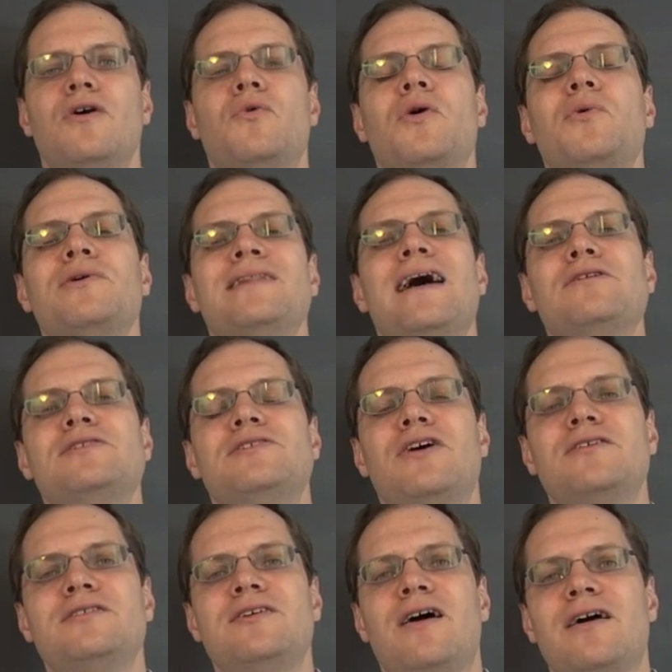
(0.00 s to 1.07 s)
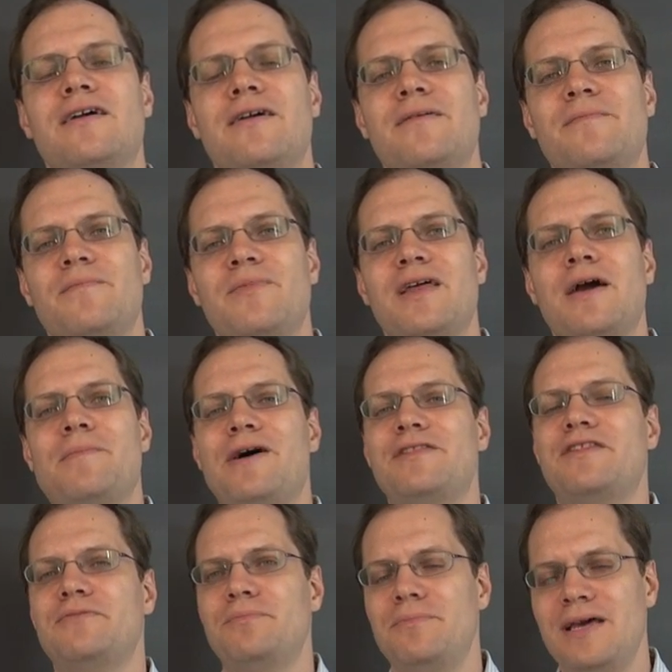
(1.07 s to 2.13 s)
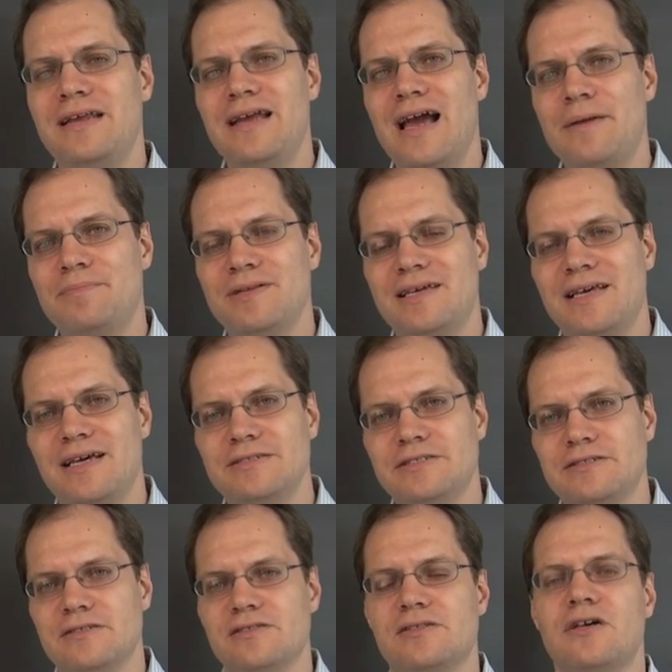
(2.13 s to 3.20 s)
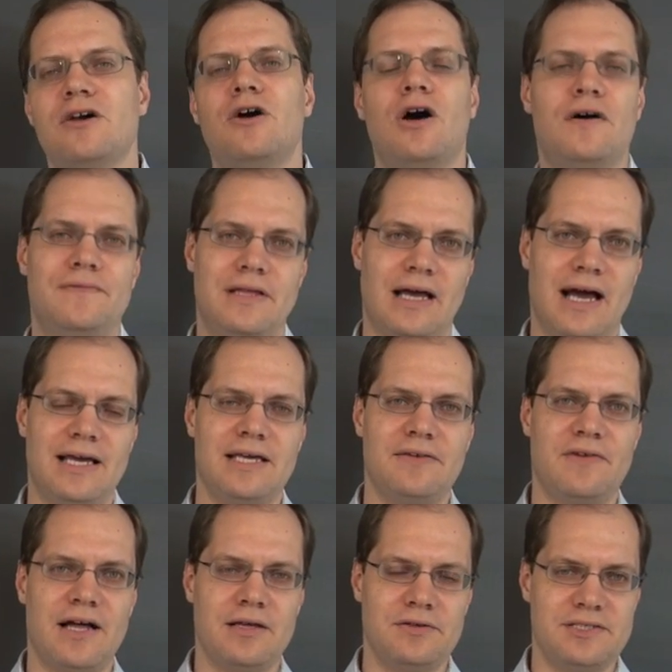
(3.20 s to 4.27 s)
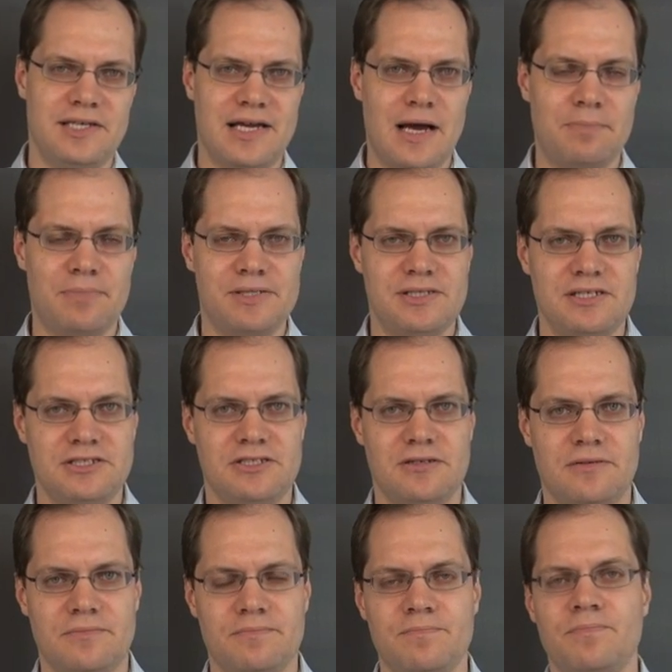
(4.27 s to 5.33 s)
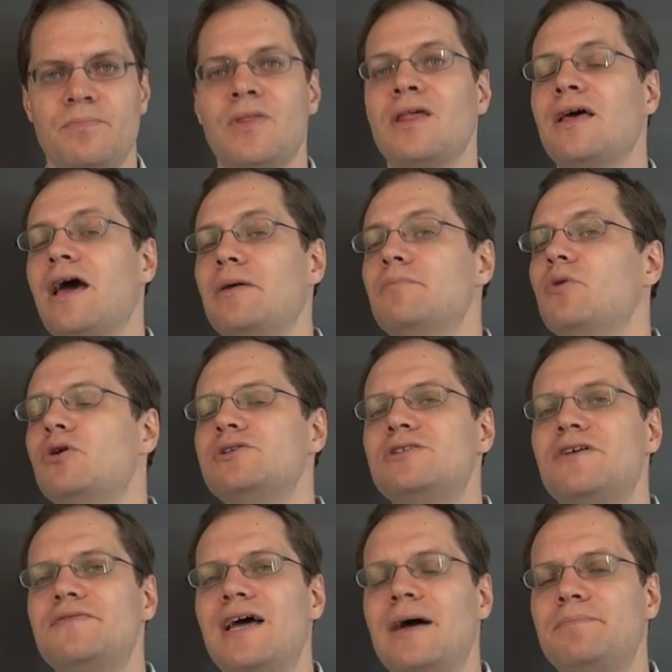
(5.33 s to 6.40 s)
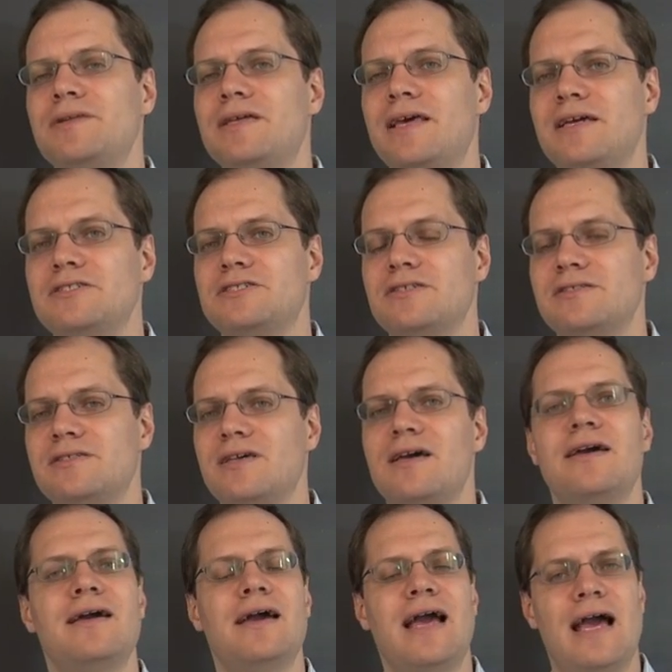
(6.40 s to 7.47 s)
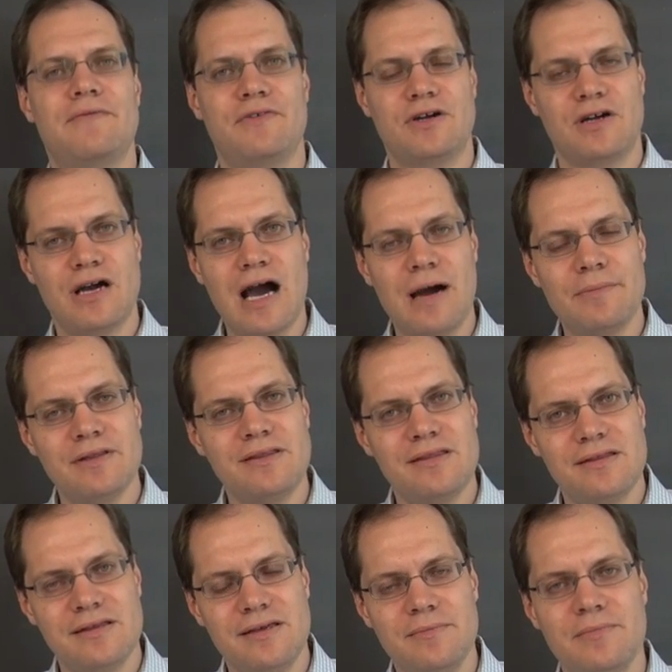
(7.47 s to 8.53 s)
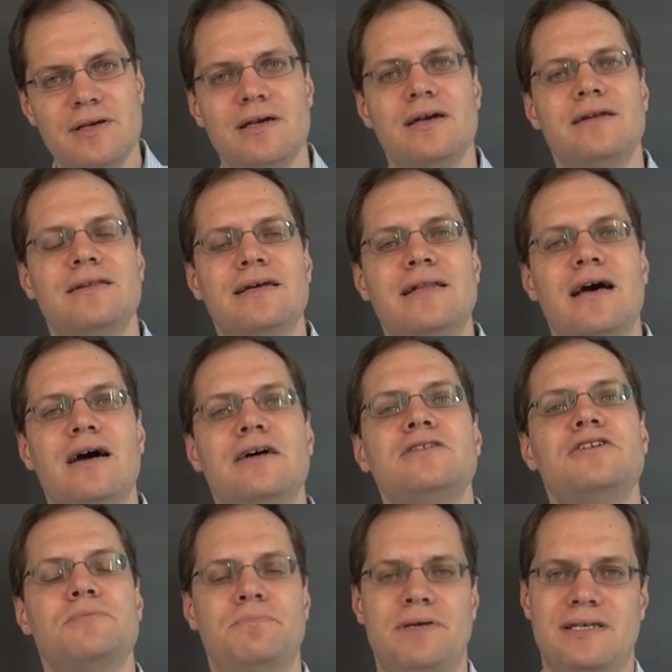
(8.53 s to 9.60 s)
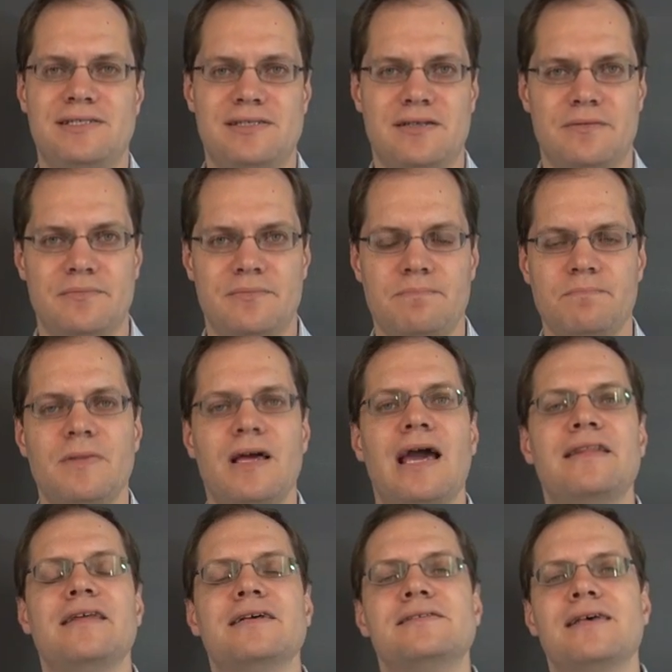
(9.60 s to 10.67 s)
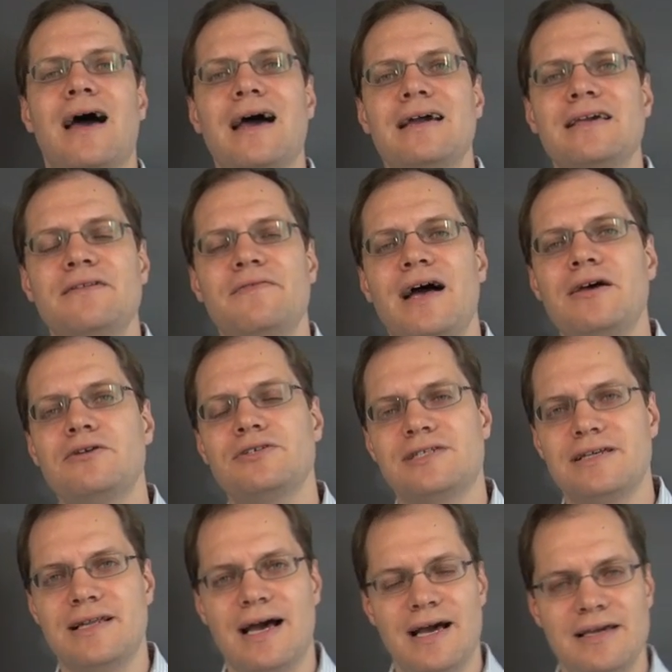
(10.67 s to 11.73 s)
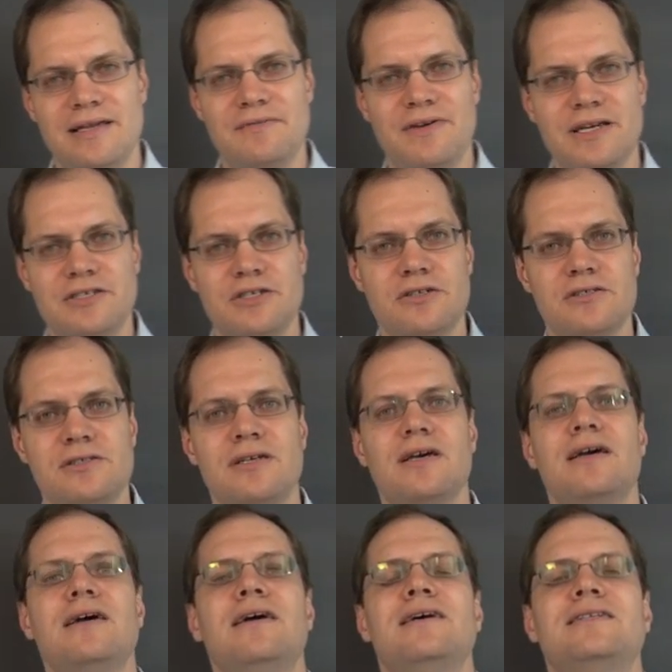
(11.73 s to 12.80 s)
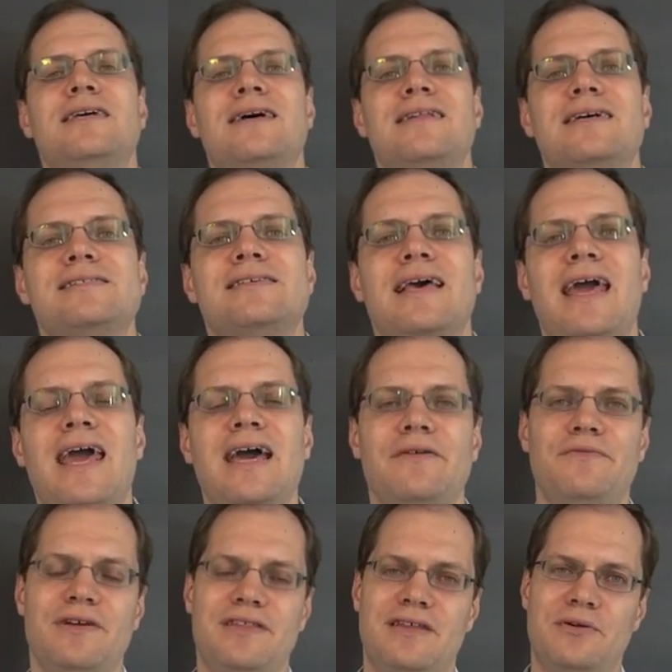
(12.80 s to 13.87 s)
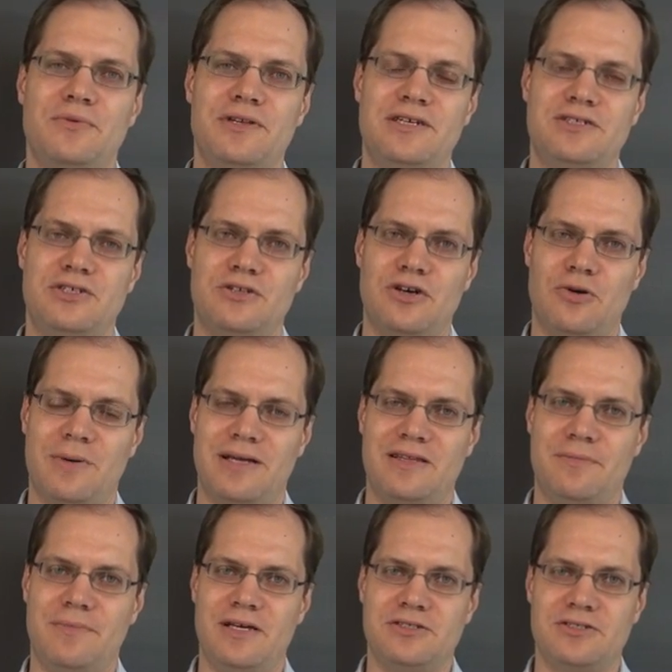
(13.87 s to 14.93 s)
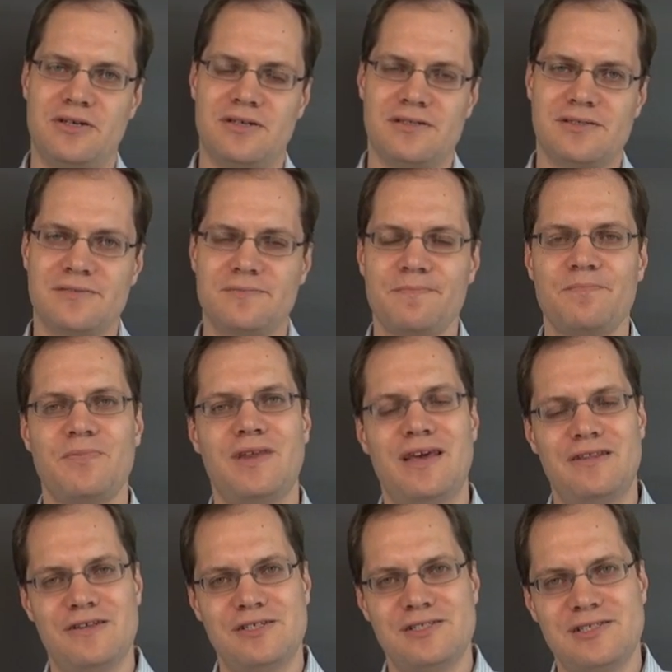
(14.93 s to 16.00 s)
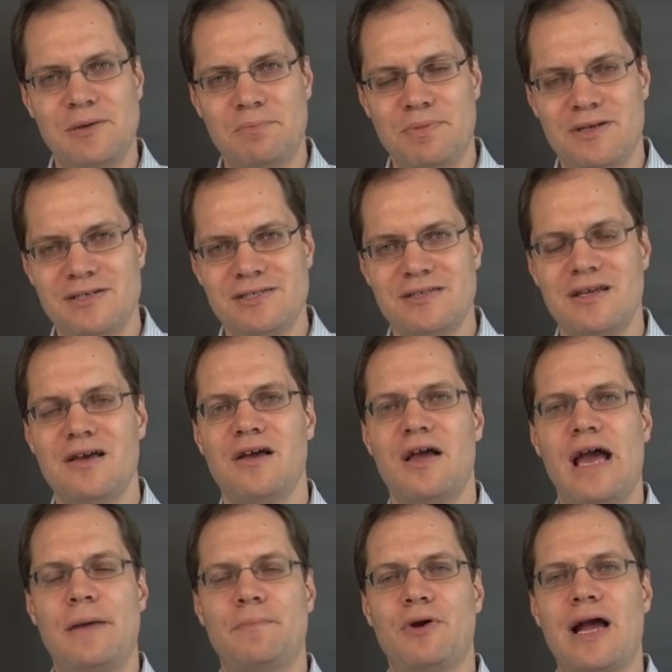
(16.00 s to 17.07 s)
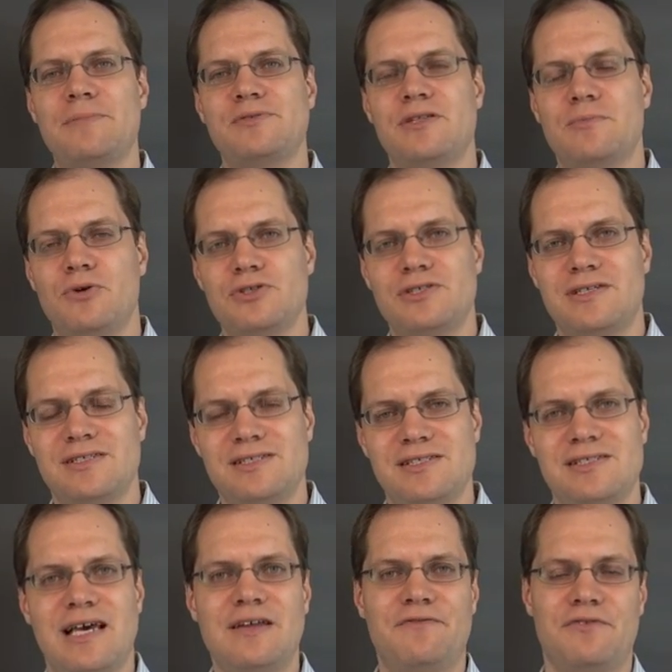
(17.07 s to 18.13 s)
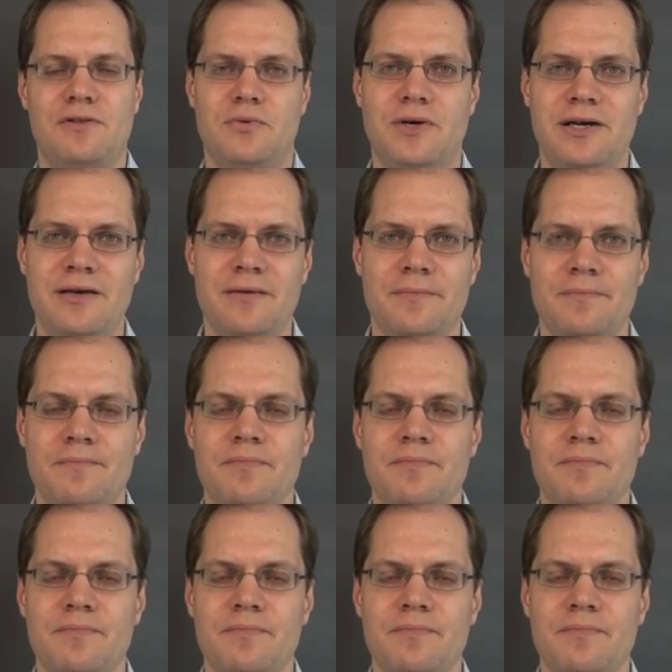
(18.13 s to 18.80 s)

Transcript: We will now start talking about the many applications of the eigenvalue decomposition. And most of the applications have a common theme that underpins them. And that's eigenvalues and eigenvectors tell us everything we need to know about the matrix in the simplest and perhaps the most insightful way